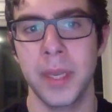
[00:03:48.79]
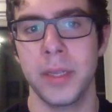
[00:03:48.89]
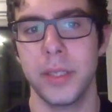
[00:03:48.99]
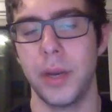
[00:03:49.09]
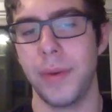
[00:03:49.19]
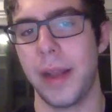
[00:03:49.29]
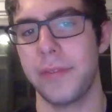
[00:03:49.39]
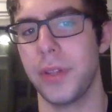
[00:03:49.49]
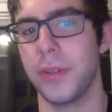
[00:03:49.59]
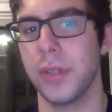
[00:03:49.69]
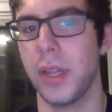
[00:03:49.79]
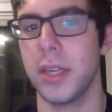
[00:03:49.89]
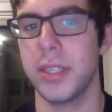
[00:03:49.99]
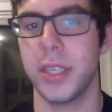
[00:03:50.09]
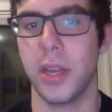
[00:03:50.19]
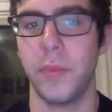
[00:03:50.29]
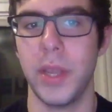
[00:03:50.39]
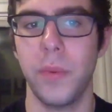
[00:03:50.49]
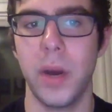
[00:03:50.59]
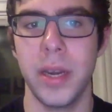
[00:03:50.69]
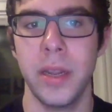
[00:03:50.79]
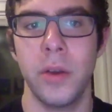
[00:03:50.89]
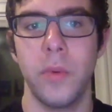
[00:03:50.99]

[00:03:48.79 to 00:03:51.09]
So after those losses on week 1,